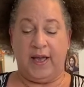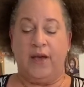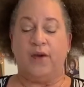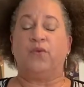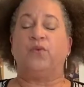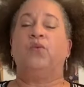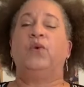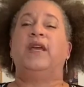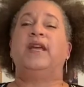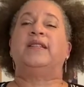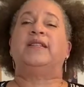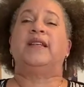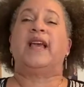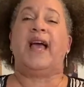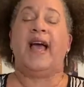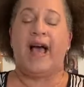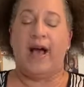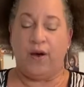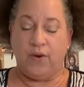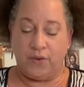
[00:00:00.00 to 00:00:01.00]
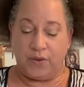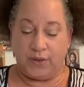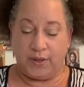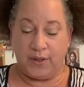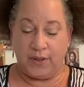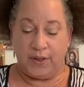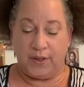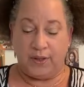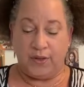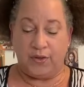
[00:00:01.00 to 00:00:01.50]
reach out
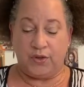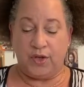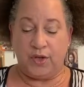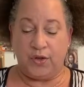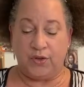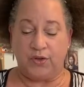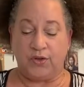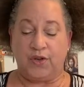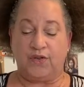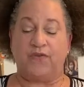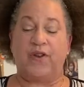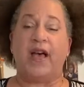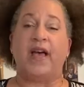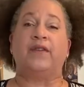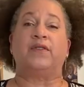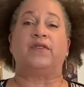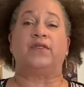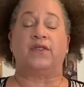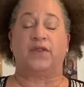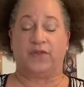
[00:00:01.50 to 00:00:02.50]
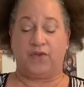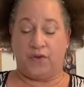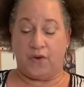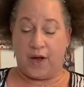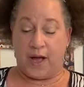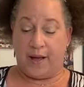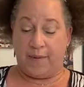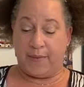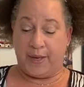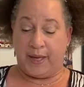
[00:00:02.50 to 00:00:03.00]
to survivors of
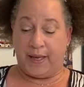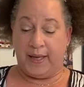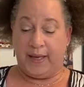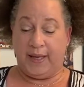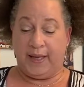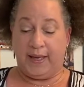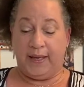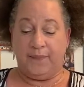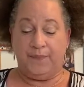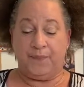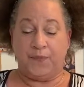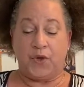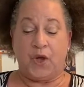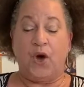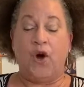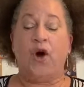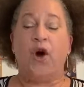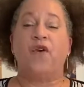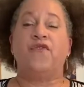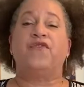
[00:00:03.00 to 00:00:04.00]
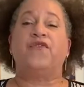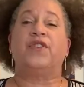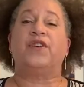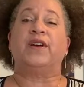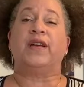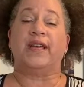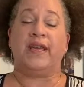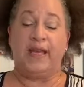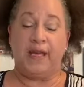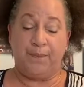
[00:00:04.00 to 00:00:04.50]
trauma, offer
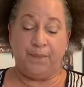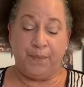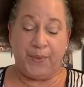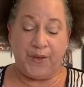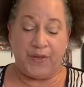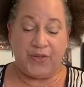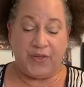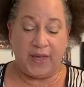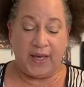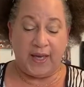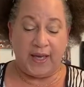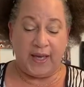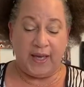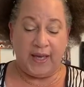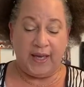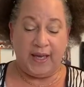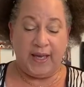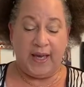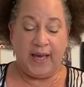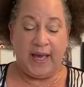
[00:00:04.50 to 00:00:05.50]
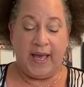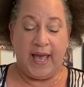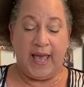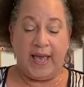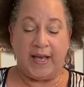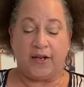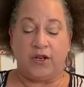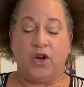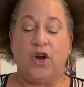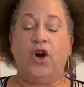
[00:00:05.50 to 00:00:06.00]
empathy
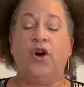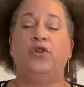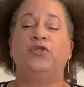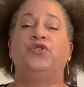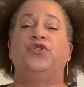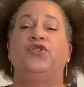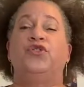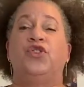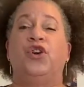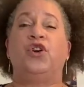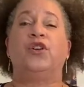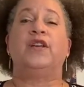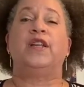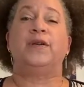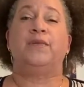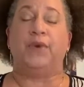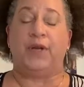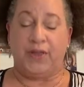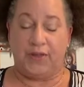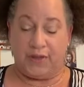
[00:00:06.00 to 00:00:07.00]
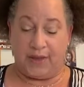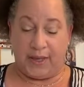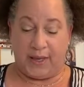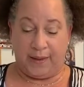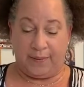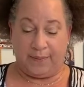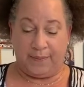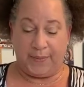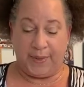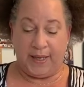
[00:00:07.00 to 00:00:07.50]
and co-journey with
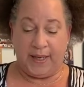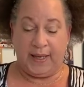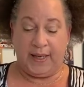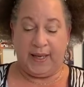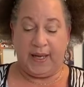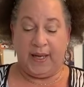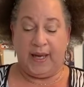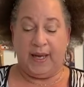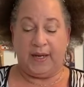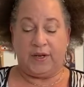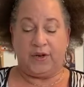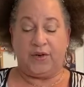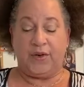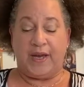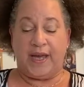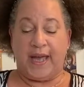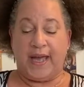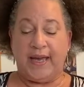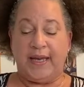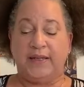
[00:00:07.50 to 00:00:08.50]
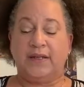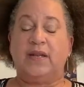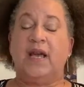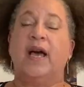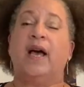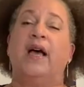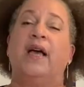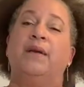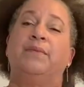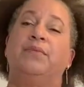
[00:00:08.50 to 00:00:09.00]
them, create
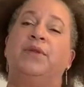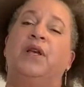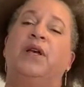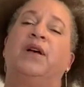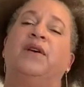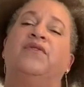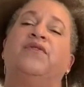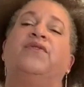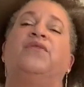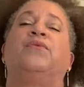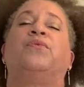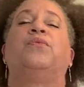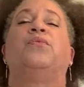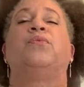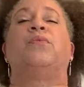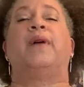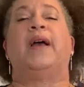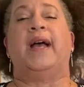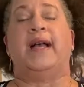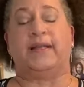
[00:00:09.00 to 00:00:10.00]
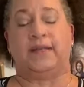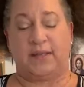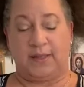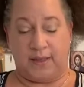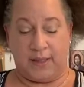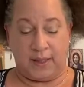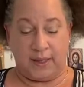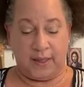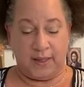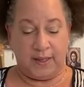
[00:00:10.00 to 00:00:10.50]
times of
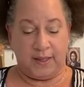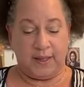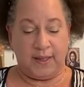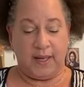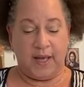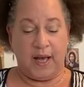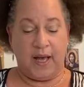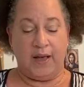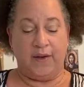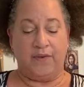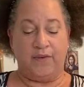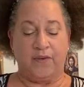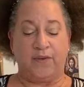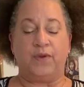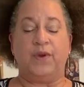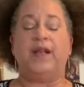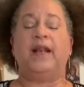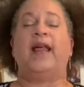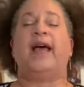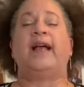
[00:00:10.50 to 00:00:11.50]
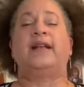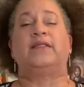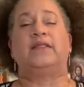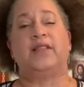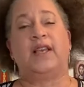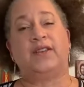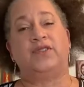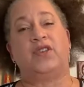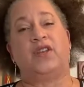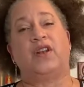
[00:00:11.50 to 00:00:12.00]
rest, of
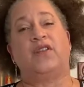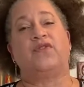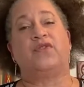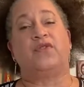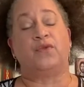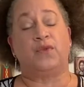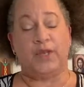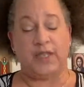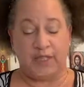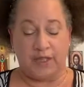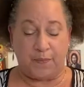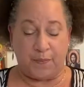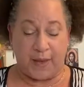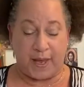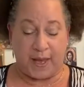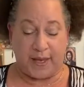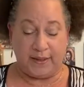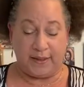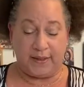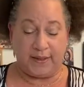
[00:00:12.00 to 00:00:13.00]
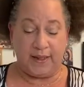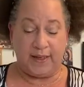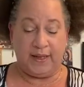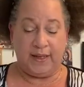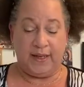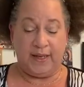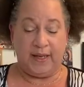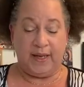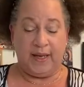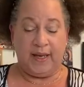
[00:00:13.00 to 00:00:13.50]
relaxation, of respect,
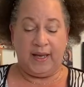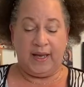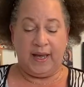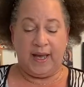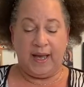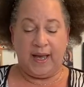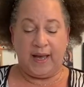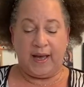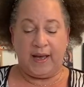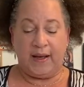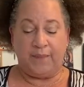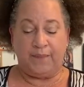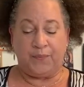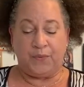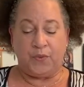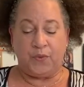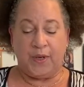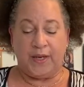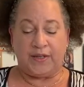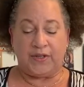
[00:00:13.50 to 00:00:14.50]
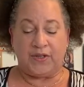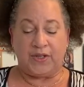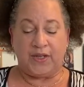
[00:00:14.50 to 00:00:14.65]
which